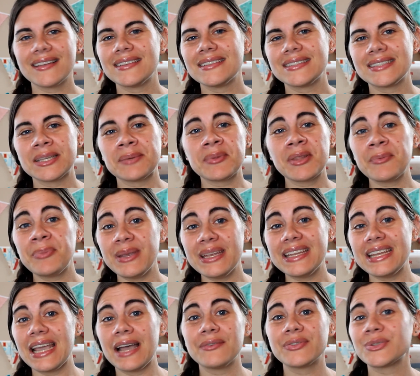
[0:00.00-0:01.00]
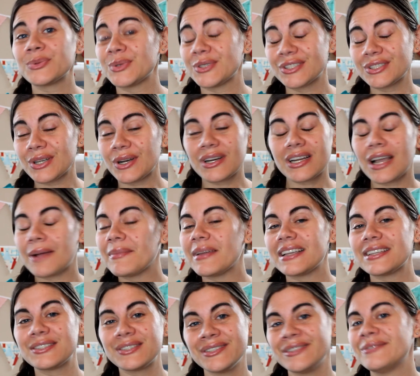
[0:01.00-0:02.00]
some of the PDFs will start
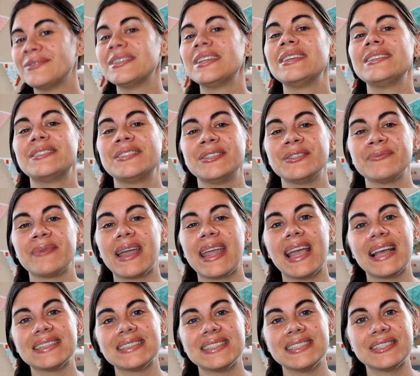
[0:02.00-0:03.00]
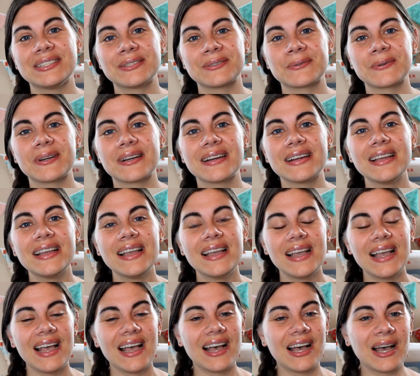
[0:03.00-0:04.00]
coming soon to my Etsy store.
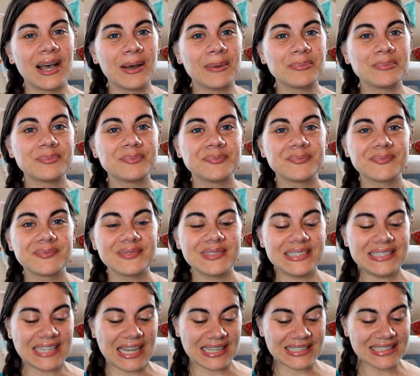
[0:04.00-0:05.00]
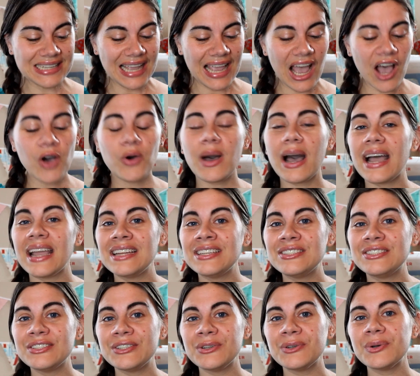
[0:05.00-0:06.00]
Yeah. Oh,
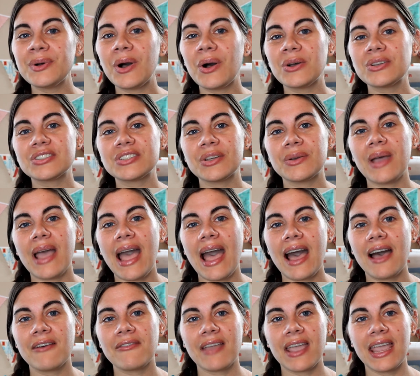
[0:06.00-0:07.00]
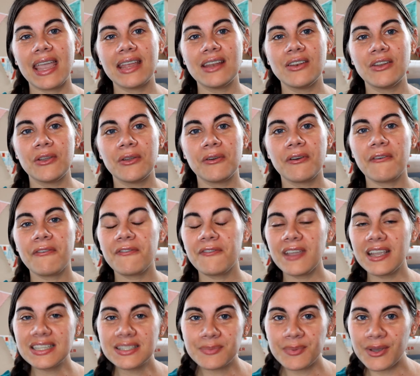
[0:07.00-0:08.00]
I do also have a new
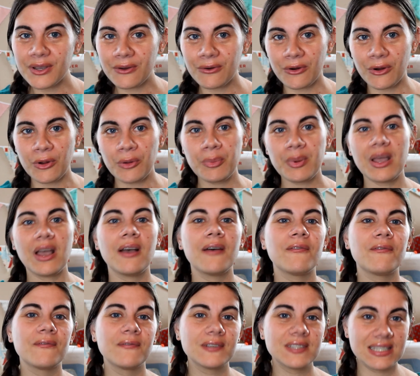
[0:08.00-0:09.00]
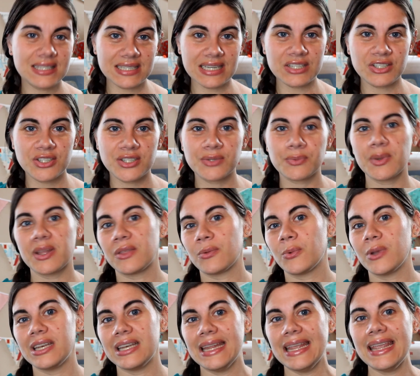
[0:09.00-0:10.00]
Facebook group, Stitched
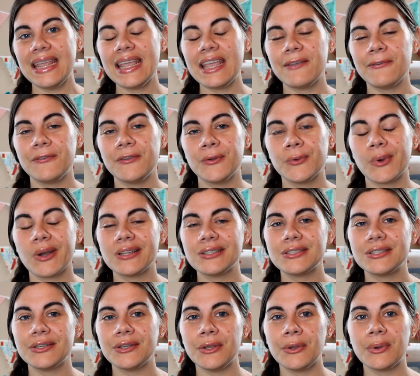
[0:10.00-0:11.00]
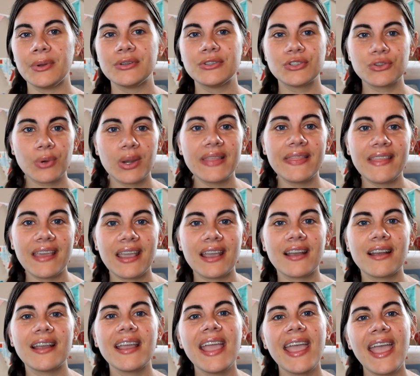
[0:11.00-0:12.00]
with Whitney, if you want to join
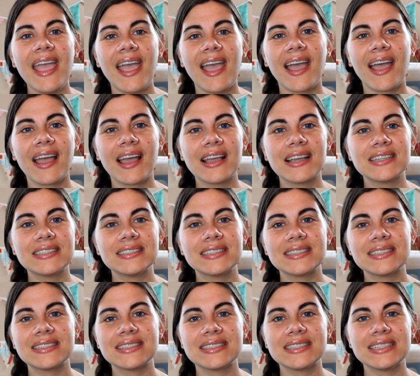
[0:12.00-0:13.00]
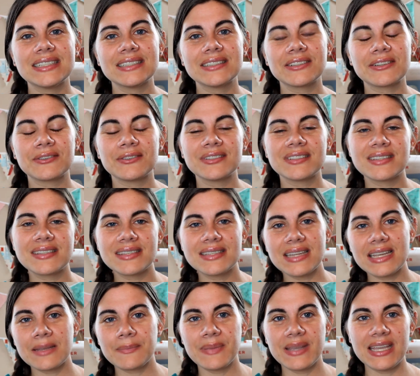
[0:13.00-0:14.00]
there and see little
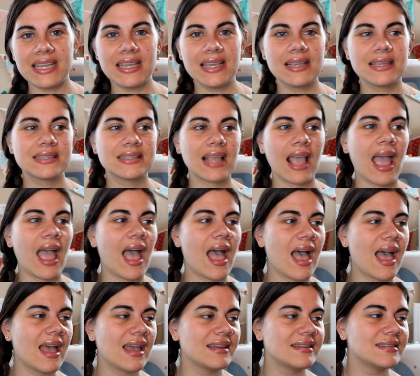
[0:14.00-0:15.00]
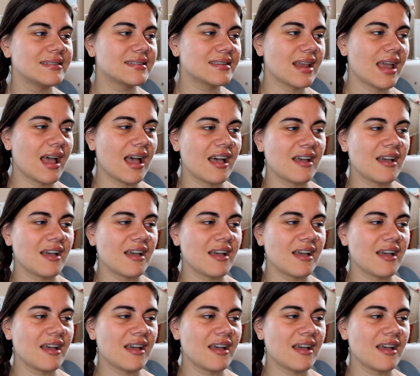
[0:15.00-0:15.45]
sneak peeks and